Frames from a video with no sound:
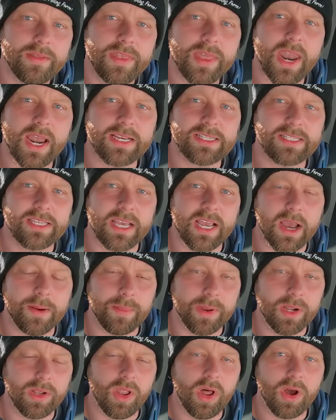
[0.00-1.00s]
the next thing
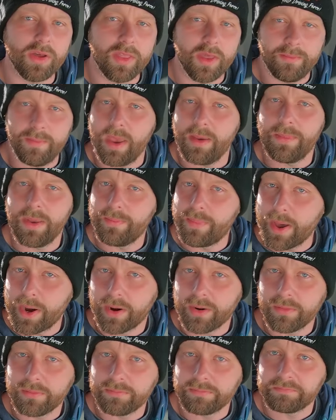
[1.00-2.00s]
coming along that may be
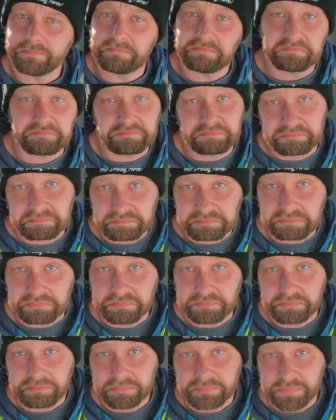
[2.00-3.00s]
better.
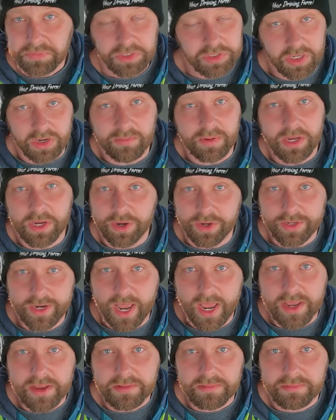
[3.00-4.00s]
It's going to be a good
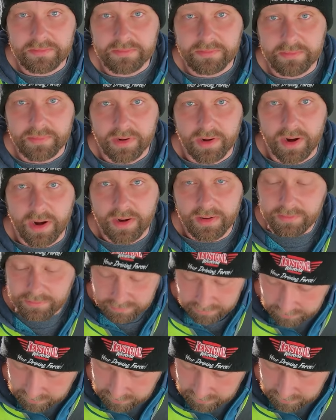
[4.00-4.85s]
day, all right?